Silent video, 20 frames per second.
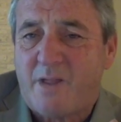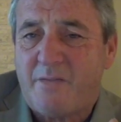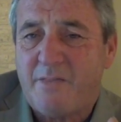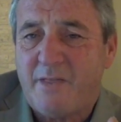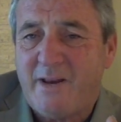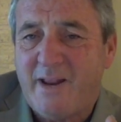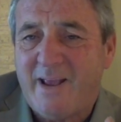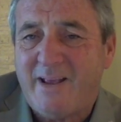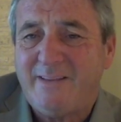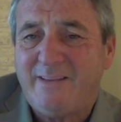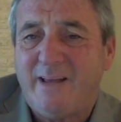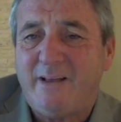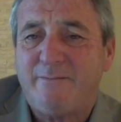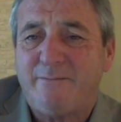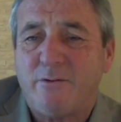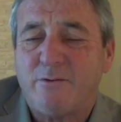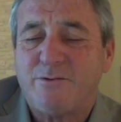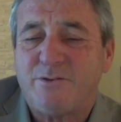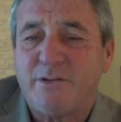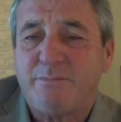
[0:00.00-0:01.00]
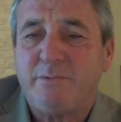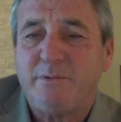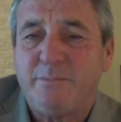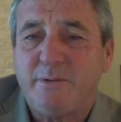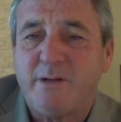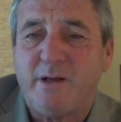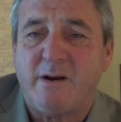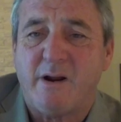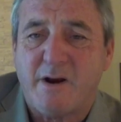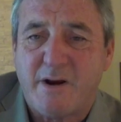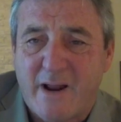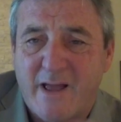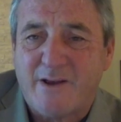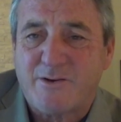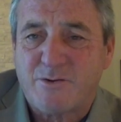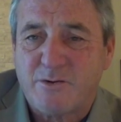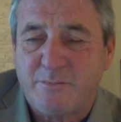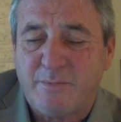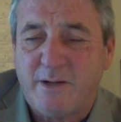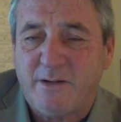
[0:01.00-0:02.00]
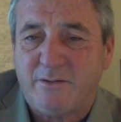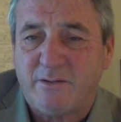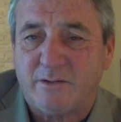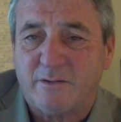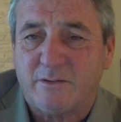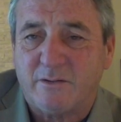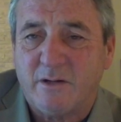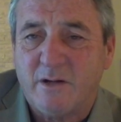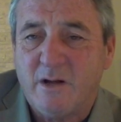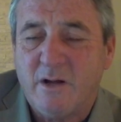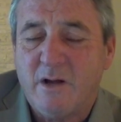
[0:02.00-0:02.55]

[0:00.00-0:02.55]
that had that vote simply been on a national basis,